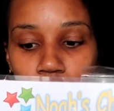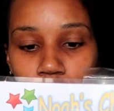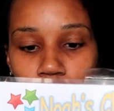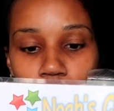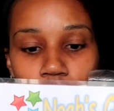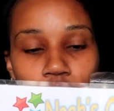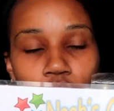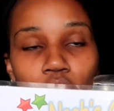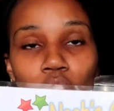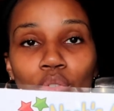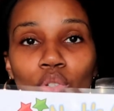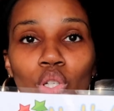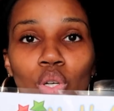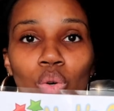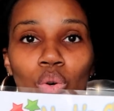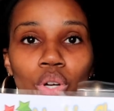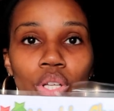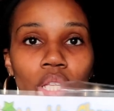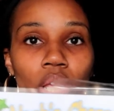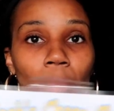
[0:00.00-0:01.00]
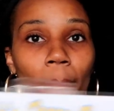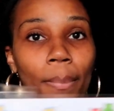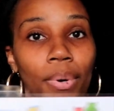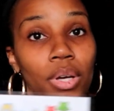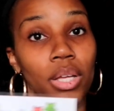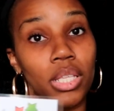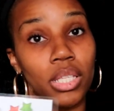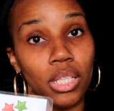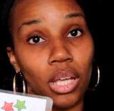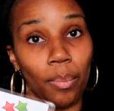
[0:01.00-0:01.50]
list of chores and
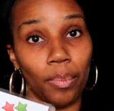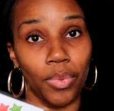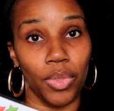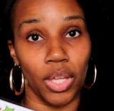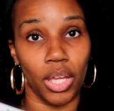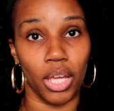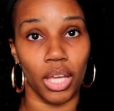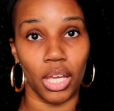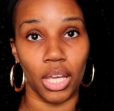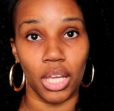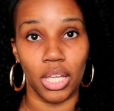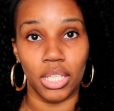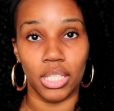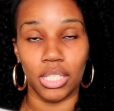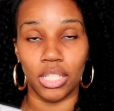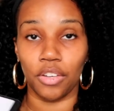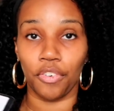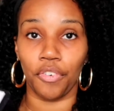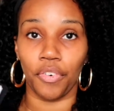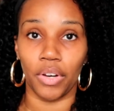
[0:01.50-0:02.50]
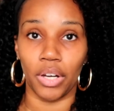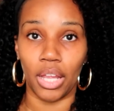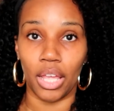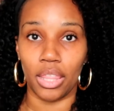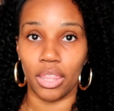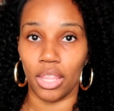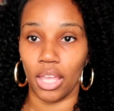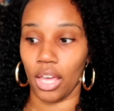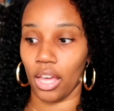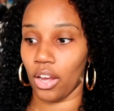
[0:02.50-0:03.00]
put something different
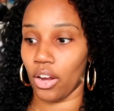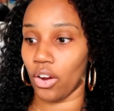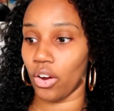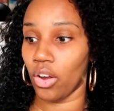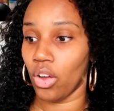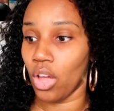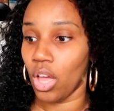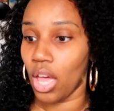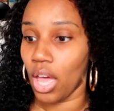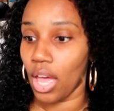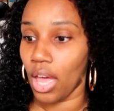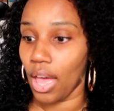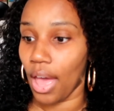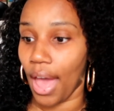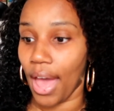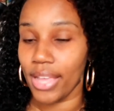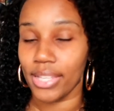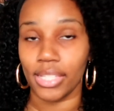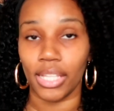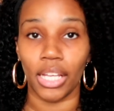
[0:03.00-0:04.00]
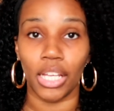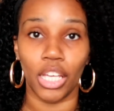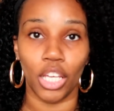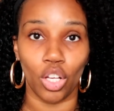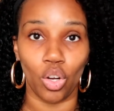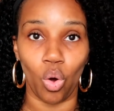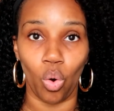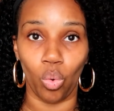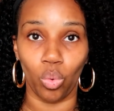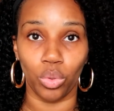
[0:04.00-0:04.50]
in there as they
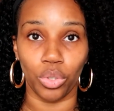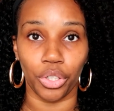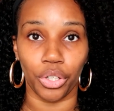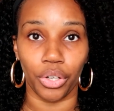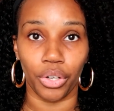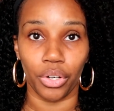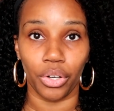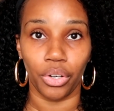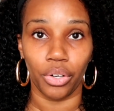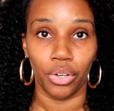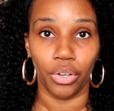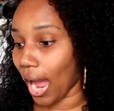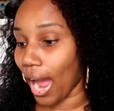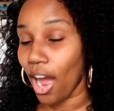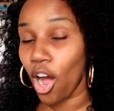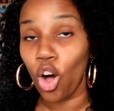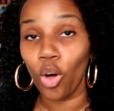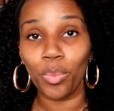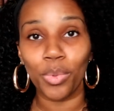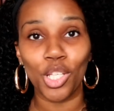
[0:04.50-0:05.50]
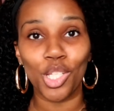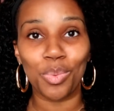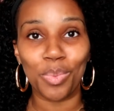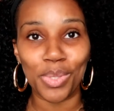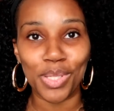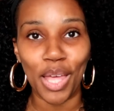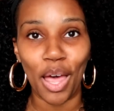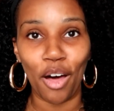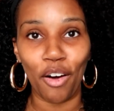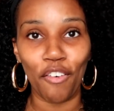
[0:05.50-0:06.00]
get older. I hope this
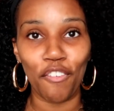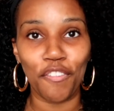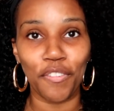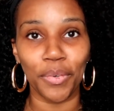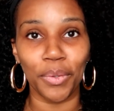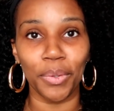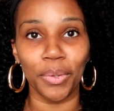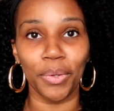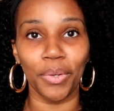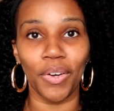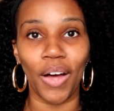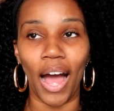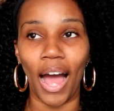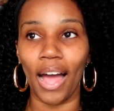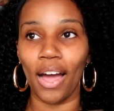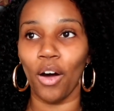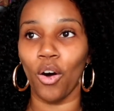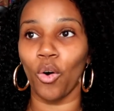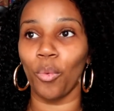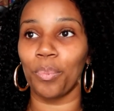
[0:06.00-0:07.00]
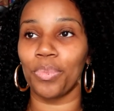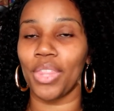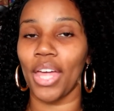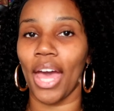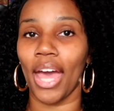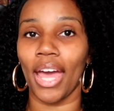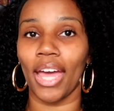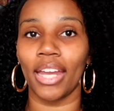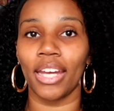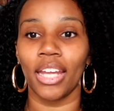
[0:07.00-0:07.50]
was helpful. I hope
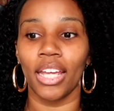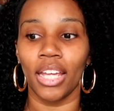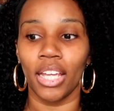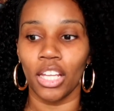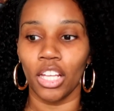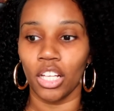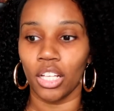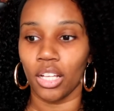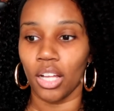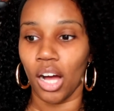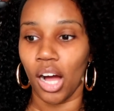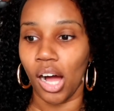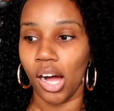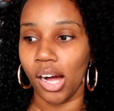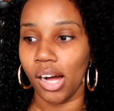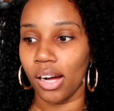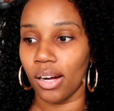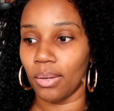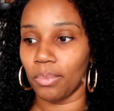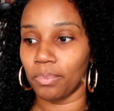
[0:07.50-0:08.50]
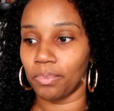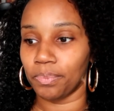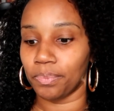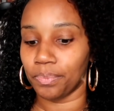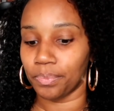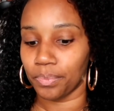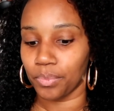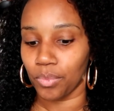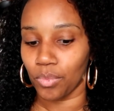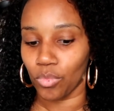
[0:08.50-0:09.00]
that
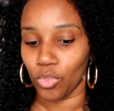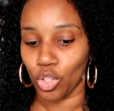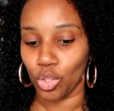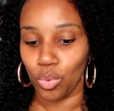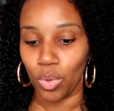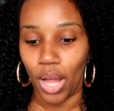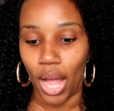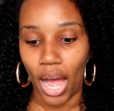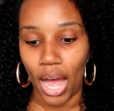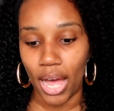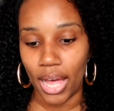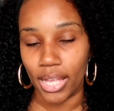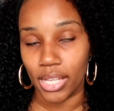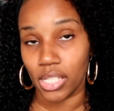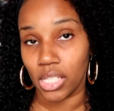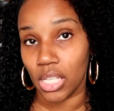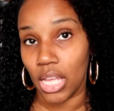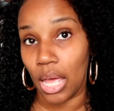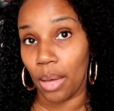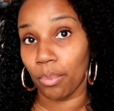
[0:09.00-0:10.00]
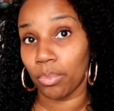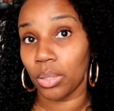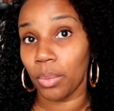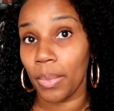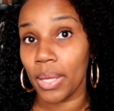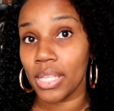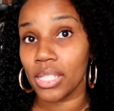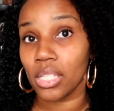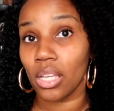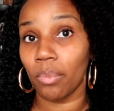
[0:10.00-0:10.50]
you guys
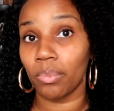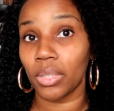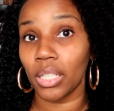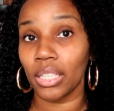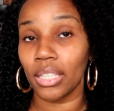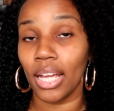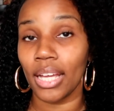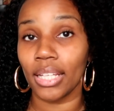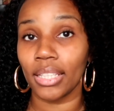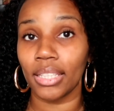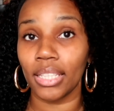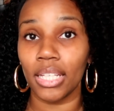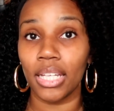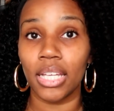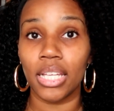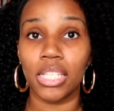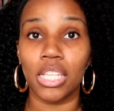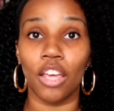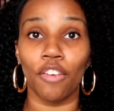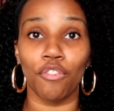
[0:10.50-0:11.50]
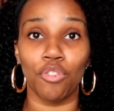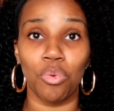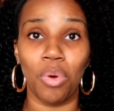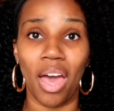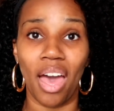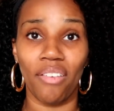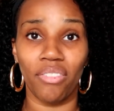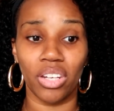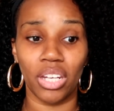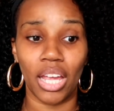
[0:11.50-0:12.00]
implement something like this. If you
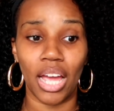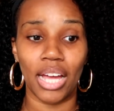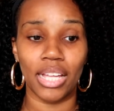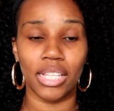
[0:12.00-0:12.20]
have any